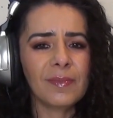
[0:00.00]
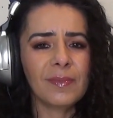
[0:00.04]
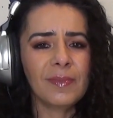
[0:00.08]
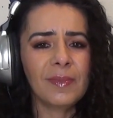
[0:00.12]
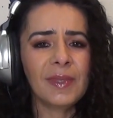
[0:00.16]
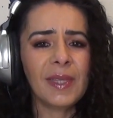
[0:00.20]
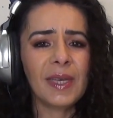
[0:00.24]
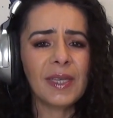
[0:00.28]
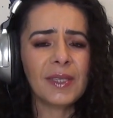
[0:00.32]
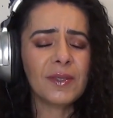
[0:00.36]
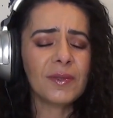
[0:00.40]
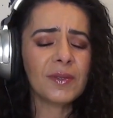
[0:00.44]

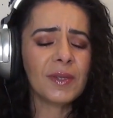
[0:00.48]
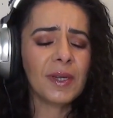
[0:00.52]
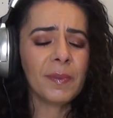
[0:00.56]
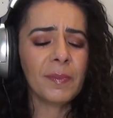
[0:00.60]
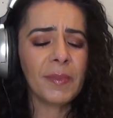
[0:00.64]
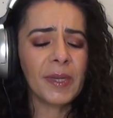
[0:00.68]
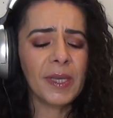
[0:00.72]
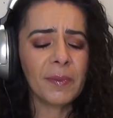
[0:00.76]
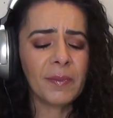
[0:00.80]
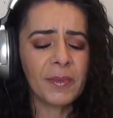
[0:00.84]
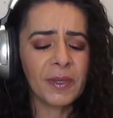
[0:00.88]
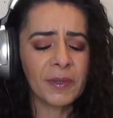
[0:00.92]
that's what I'm
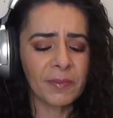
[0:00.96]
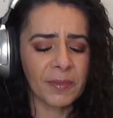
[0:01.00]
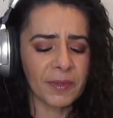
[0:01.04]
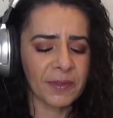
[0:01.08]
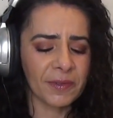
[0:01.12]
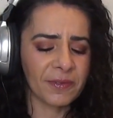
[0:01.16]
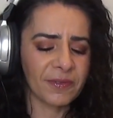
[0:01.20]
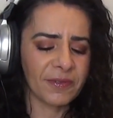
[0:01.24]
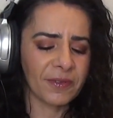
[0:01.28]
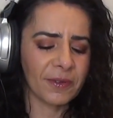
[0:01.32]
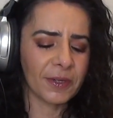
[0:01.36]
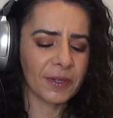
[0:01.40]
aiming
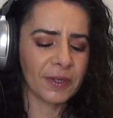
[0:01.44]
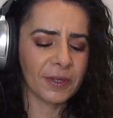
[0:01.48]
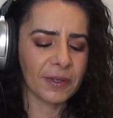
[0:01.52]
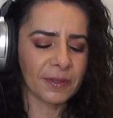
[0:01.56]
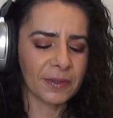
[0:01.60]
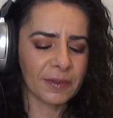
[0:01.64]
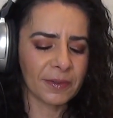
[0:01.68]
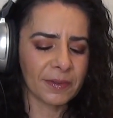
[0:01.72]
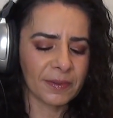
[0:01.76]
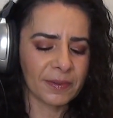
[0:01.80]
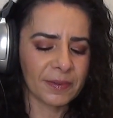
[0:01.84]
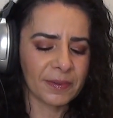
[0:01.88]
for.
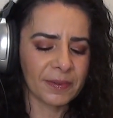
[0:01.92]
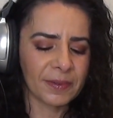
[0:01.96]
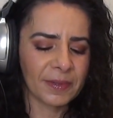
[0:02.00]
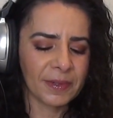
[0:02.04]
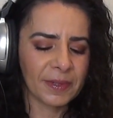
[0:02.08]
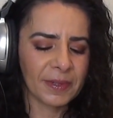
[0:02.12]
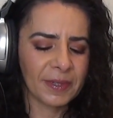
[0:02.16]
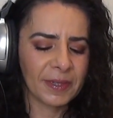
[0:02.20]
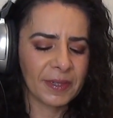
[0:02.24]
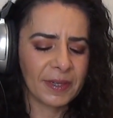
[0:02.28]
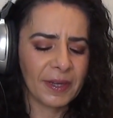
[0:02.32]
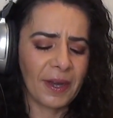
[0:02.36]

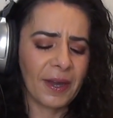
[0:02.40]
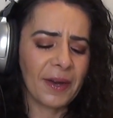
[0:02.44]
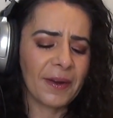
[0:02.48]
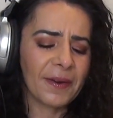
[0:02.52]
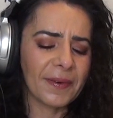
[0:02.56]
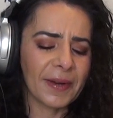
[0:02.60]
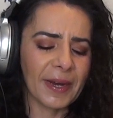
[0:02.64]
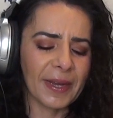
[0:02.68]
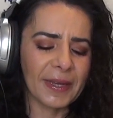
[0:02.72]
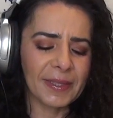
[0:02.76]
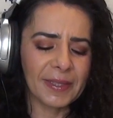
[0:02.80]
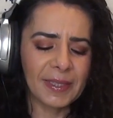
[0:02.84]
All
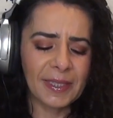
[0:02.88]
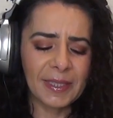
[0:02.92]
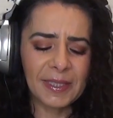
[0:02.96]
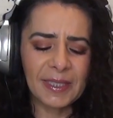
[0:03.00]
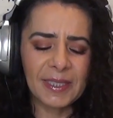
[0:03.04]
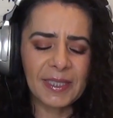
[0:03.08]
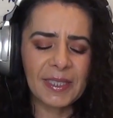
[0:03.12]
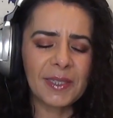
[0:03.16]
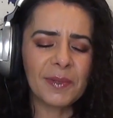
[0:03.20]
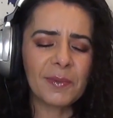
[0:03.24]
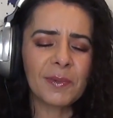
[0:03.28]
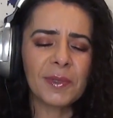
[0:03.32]
right, let's
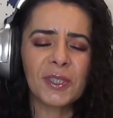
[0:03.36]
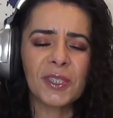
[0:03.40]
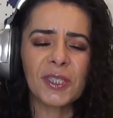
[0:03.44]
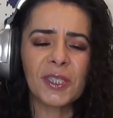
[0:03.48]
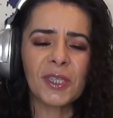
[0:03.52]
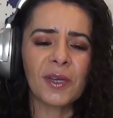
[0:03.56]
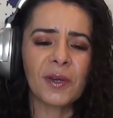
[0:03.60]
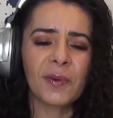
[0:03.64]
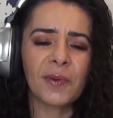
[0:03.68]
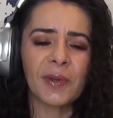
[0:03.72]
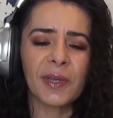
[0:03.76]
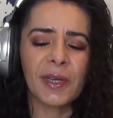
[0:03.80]
see what's
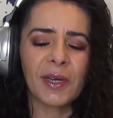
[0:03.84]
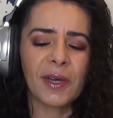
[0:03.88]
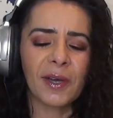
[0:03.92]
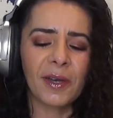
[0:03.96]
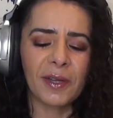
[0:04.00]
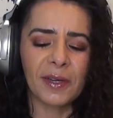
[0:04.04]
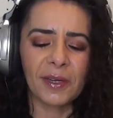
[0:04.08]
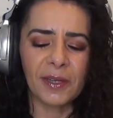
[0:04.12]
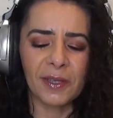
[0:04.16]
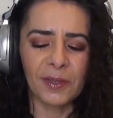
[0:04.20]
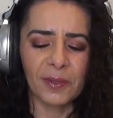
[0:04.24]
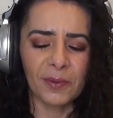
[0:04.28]
going
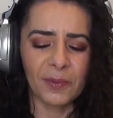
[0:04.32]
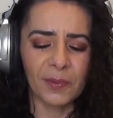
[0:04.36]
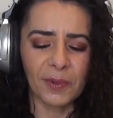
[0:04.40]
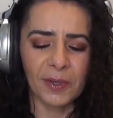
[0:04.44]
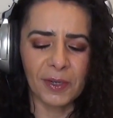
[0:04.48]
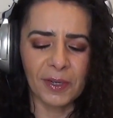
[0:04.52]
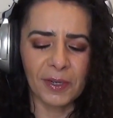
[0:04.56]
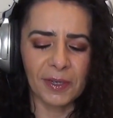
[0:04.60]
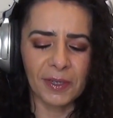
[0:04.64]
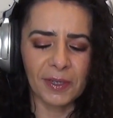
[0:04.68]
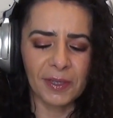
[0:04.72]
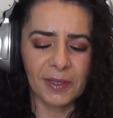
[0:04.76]
on in the
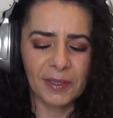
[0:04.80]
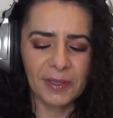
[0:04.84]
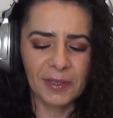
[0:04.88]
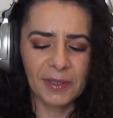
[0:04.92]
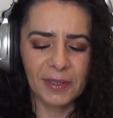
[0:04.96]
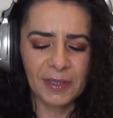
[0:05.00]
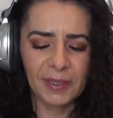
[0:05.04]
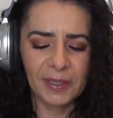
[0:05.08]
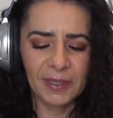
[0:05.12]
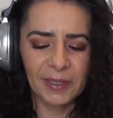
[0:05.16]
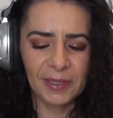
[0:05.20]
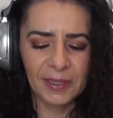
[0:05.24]
world.
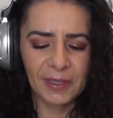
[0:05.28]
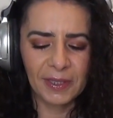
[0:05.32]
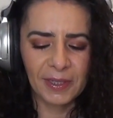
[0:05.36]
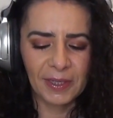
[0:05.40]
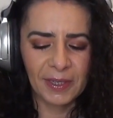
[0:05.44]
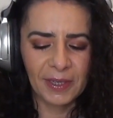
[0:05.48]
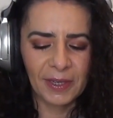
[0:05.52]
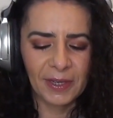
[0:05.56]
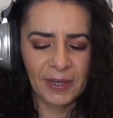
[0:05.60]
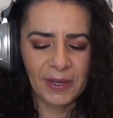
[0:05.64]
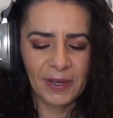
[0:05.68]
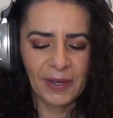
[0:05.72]

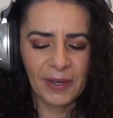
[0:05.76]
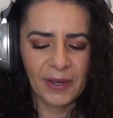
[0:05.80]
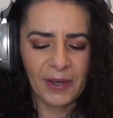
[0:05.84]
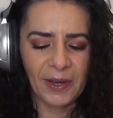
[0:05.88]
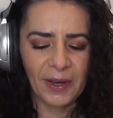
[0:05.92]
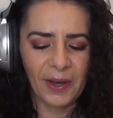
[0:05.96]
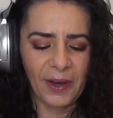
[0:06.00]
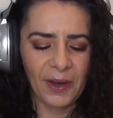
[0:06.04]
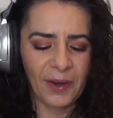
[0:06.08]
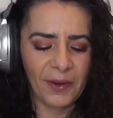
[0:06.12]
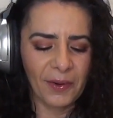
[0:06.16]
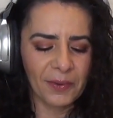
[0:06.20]

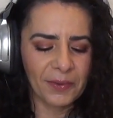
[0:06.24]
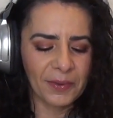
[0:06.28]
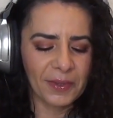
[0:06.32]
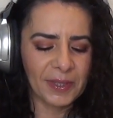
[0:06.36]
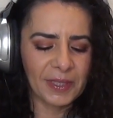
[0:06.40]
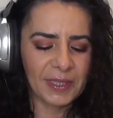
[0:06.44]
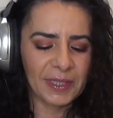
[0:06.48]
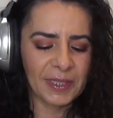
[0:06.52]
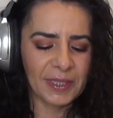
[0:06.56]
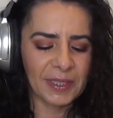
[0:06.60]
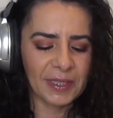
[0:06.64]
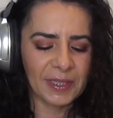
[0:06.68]
Oh,
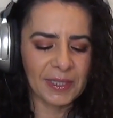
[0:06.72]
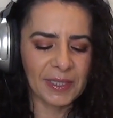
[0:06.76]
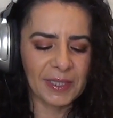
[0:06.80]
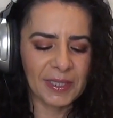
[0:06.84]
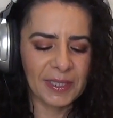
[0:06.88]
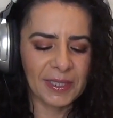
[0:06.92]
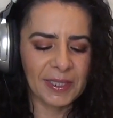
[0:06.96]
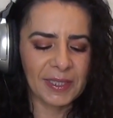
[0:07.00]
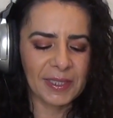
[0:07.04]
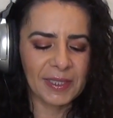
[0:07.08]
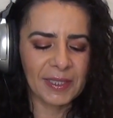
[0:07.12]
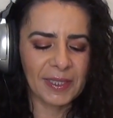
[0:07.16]
this
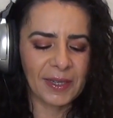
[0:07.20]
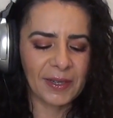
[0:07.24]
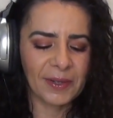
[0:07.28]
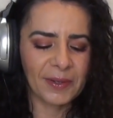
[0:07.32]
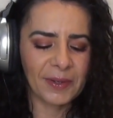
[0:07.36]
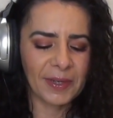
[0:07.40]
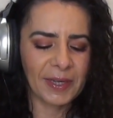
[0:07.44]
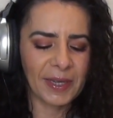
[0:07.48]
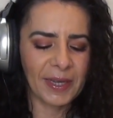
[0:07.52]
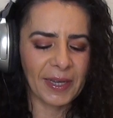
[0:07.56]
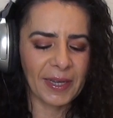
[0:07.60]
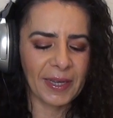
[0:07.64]
is
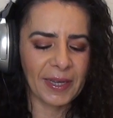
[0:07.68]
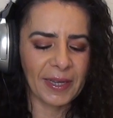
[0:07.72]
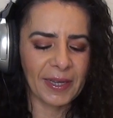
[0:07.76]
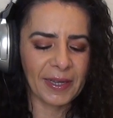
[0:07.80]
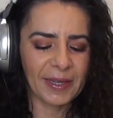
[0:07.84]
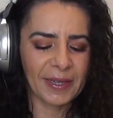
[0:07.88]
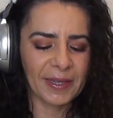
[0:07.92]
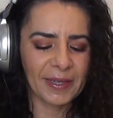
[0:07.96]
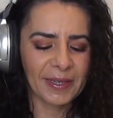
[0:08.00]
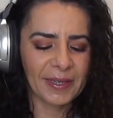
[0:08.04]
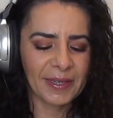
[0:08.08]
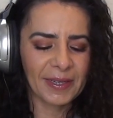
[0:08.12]

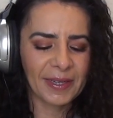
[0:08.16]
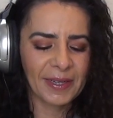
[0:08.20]
okay.